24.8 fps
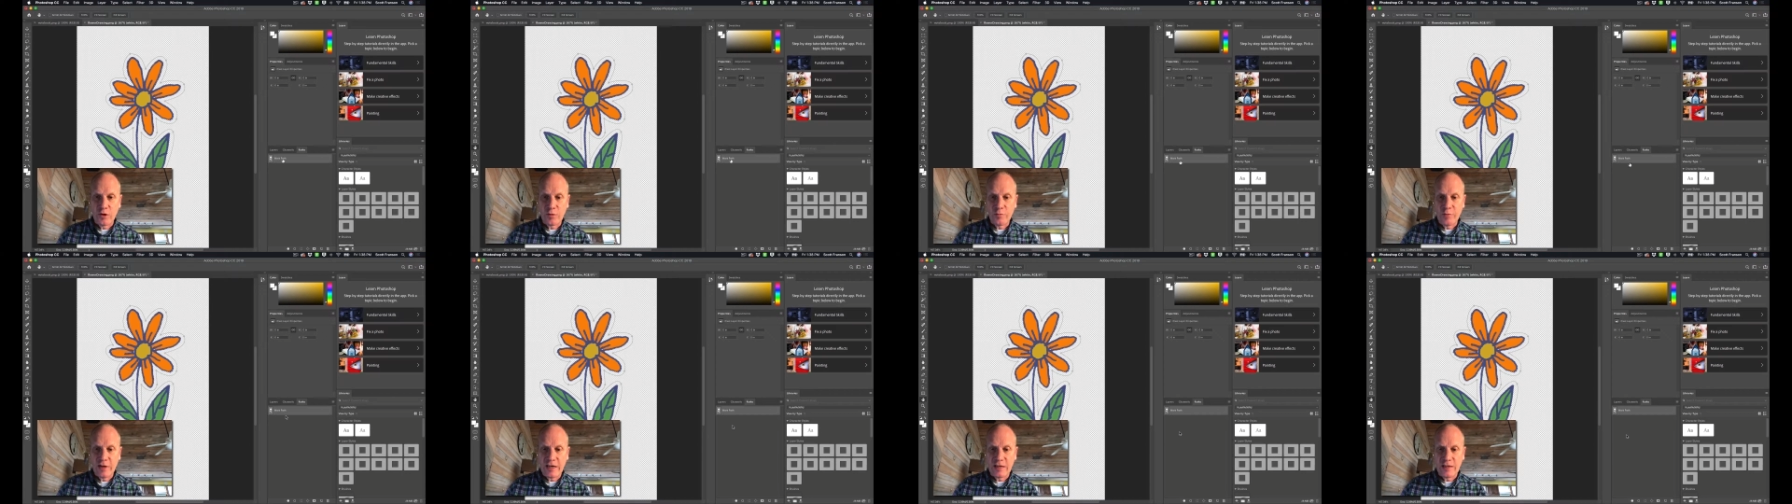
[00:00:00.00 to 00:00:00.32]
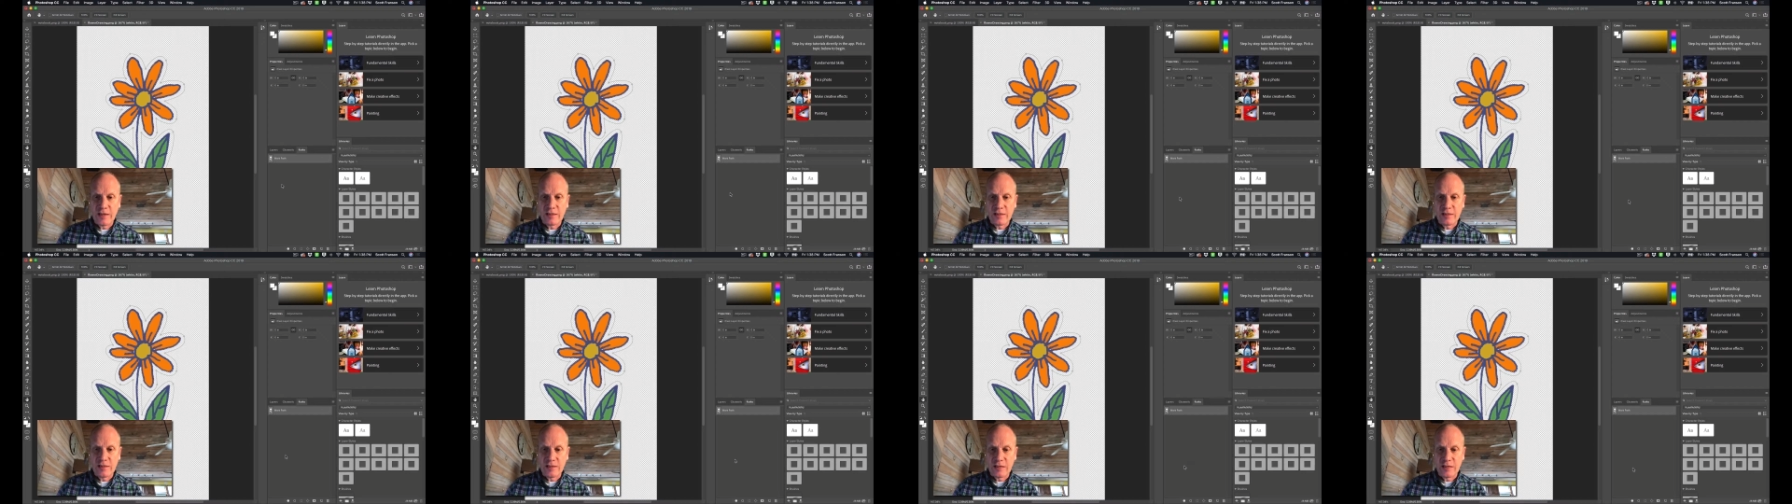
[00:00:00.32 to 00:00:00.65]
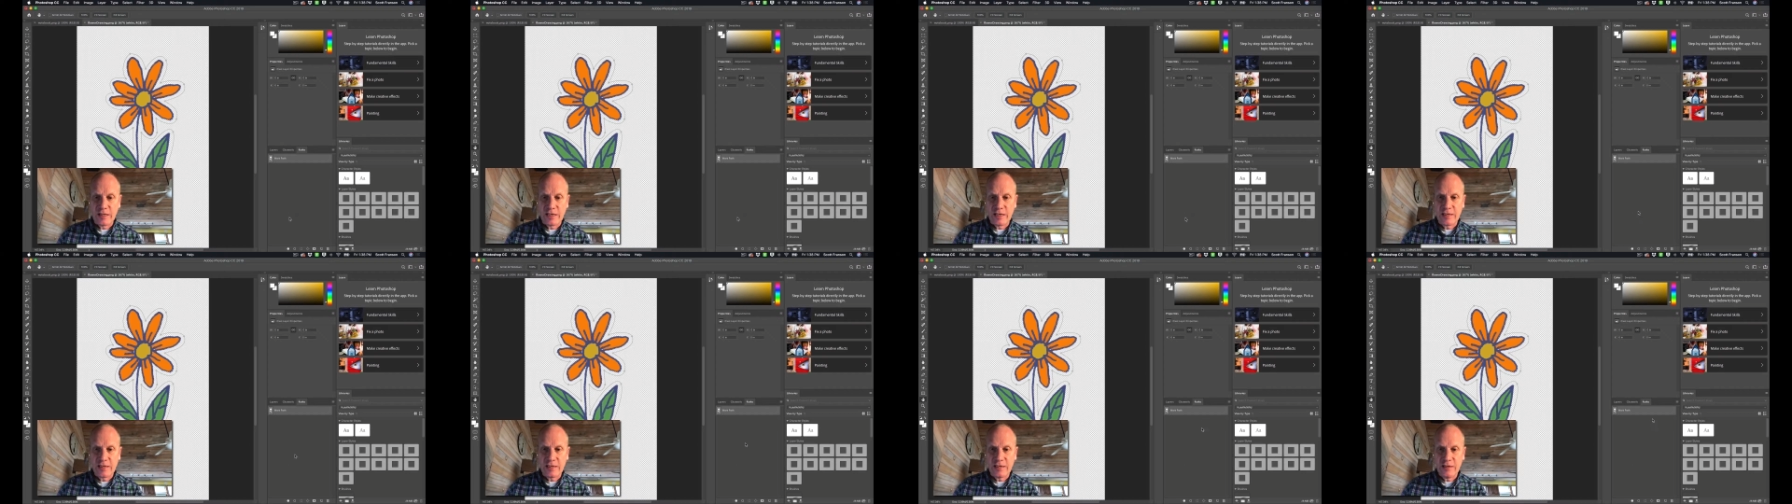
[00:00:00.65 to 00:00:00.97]
path is
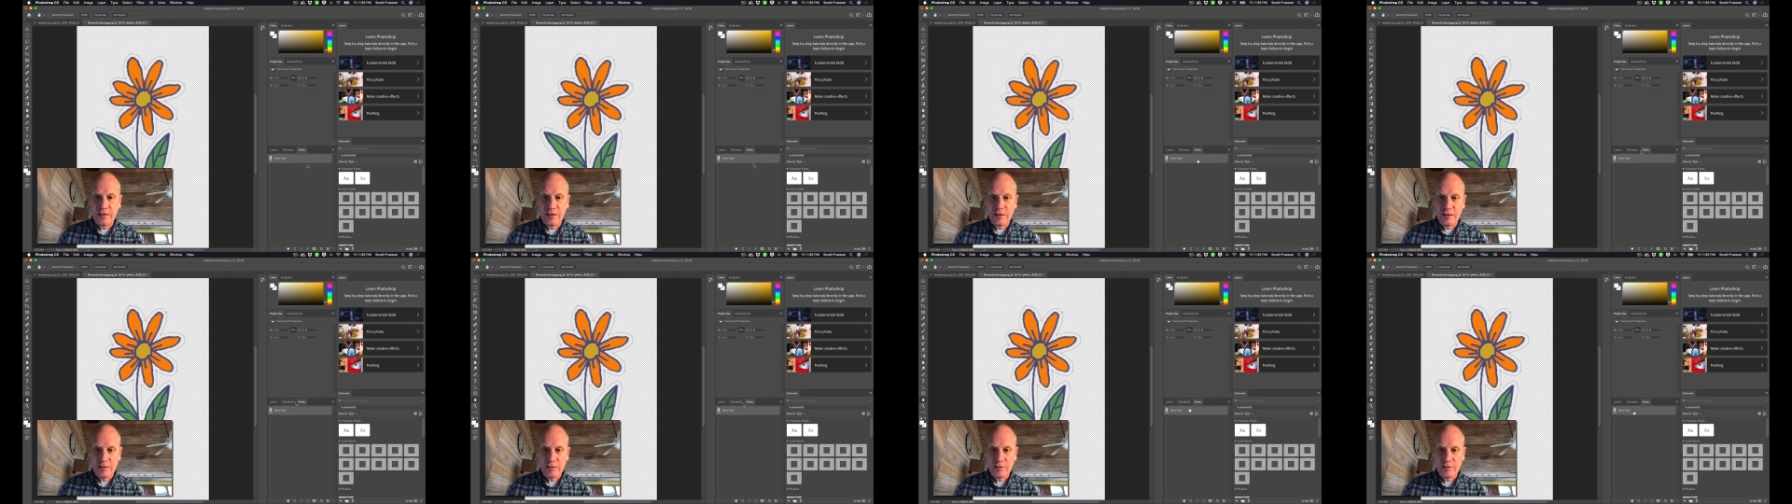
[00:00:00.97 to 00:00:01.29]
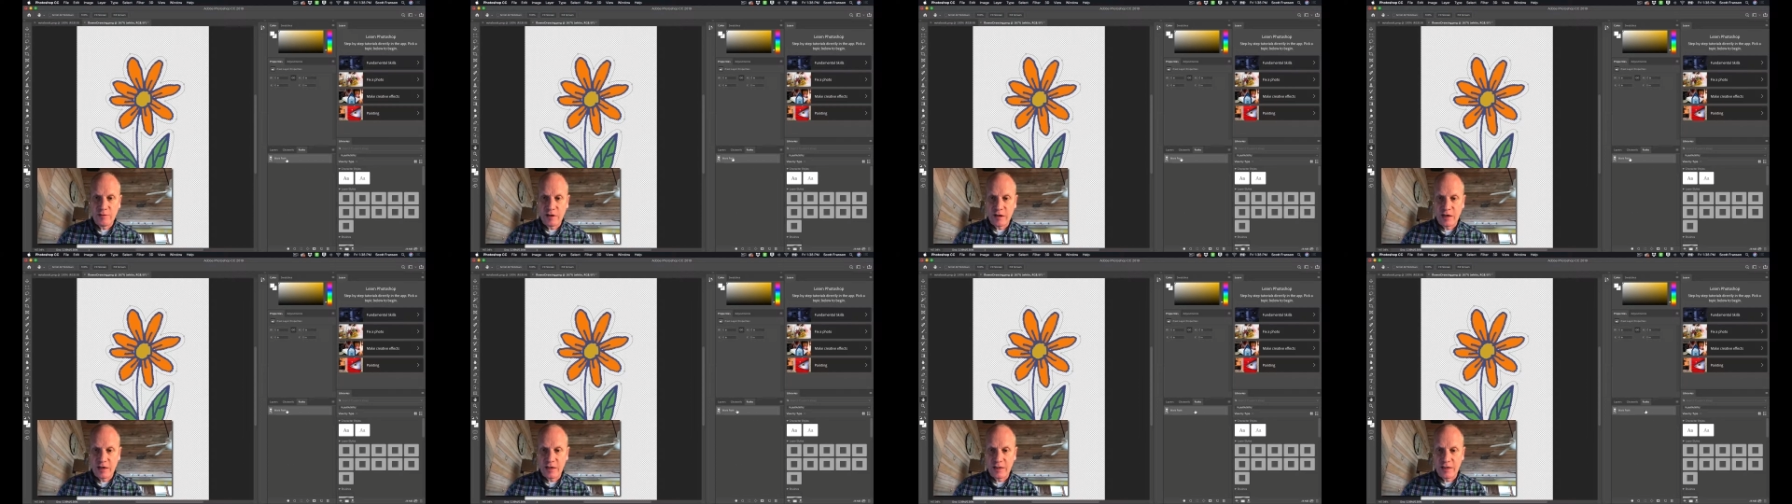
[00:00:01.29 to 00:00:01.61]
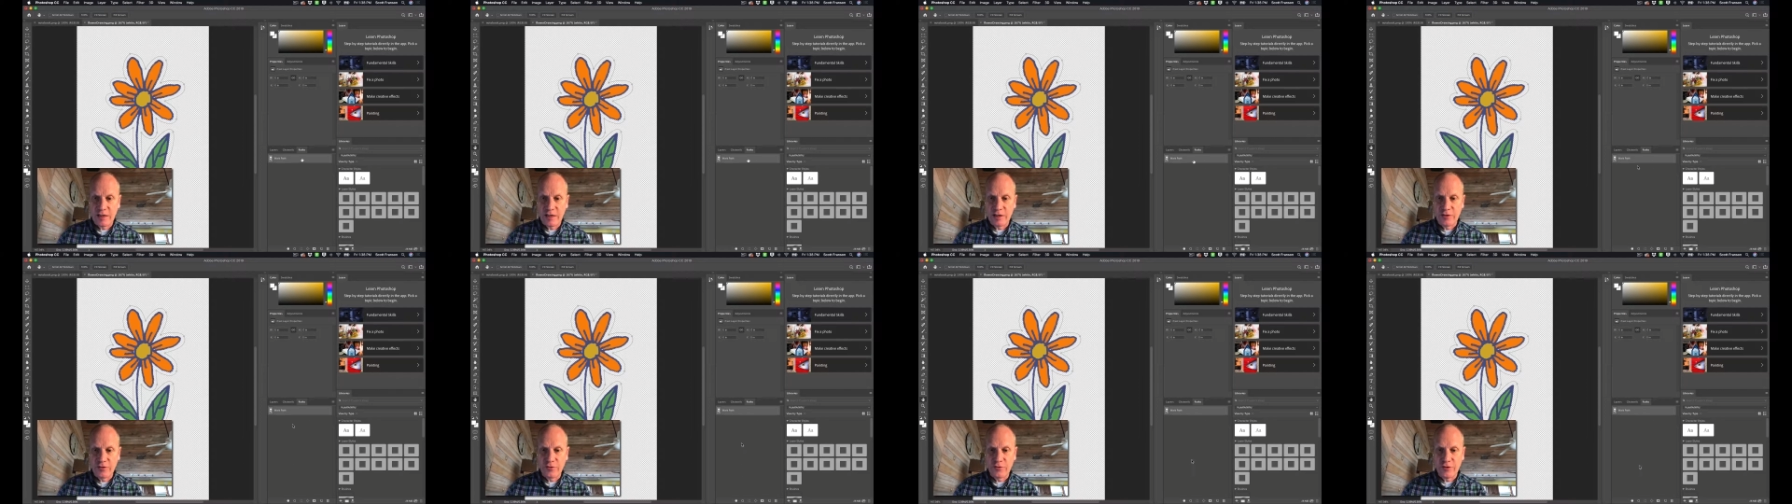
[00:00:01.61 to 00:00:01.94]
selected,
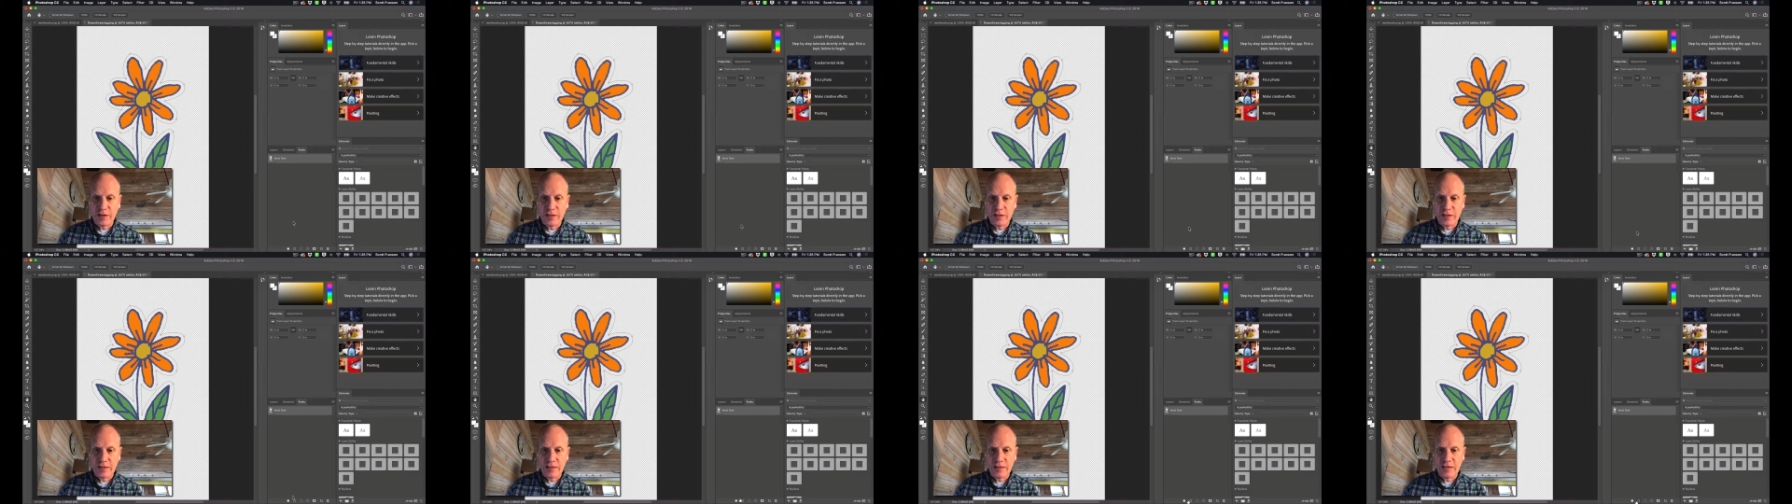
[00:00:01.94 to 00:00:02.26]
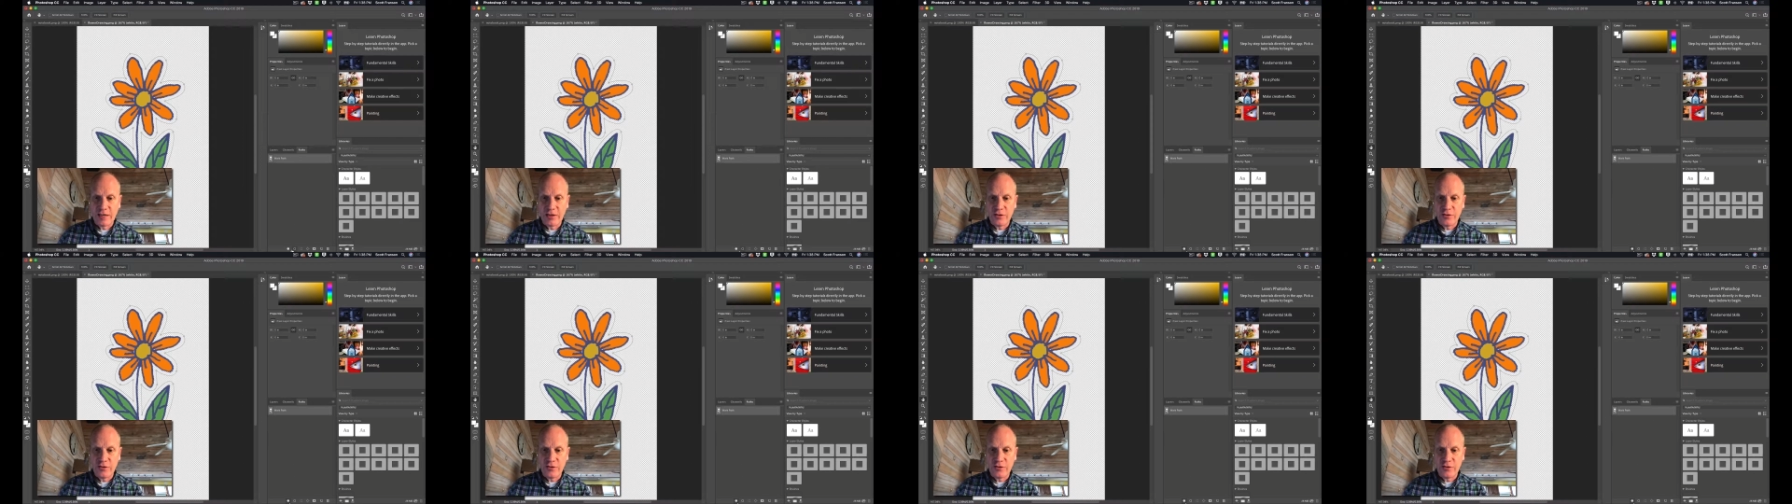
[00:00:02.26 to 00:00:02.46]
highlighted gray like that,